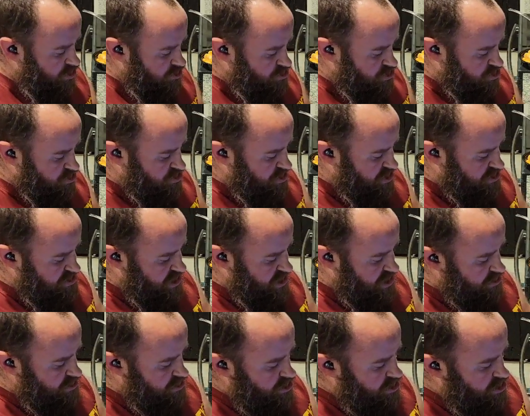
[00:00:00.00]
Just like
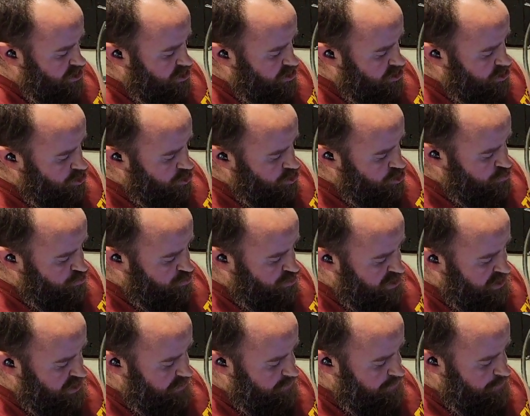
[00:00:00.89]
that. You're going to
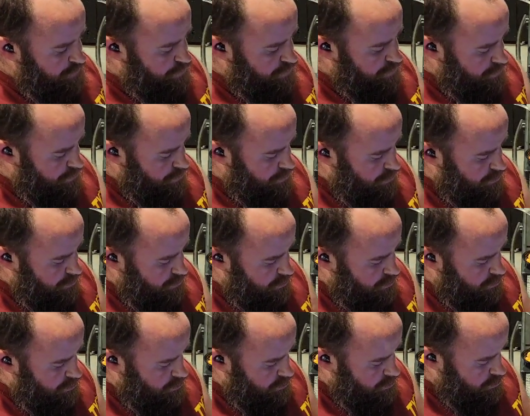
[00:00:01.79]
split it.
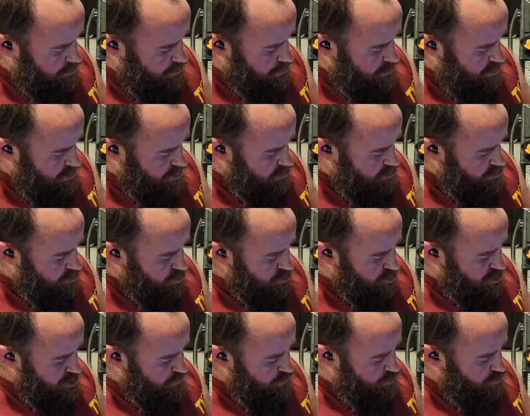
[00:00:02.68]
And you're
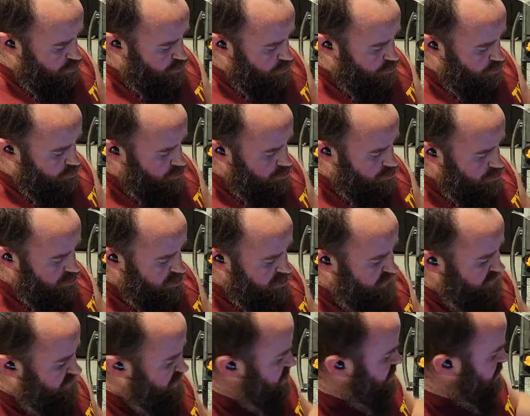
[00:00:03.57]
just going to pull
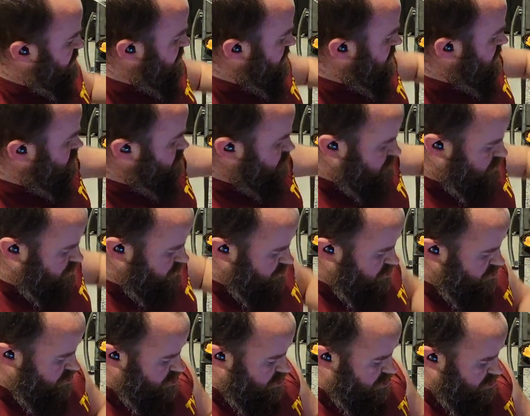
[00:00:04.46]
the vein out.
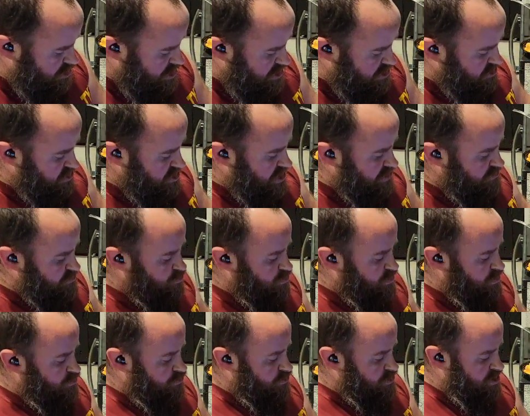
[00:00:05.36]
A lot of times
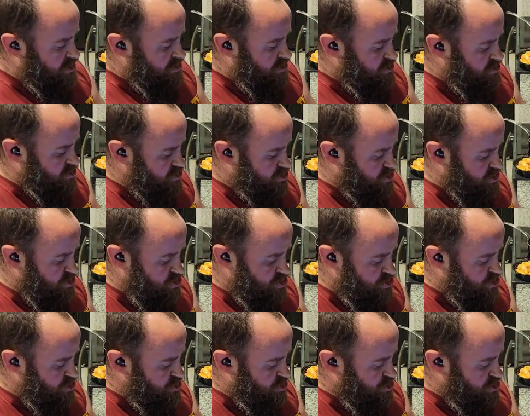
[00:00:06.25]
people think
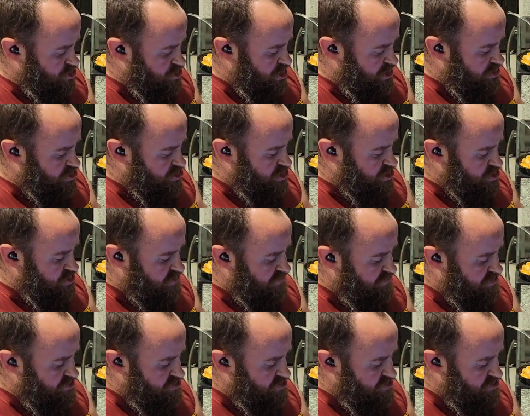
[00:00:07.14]
this is just the digestive.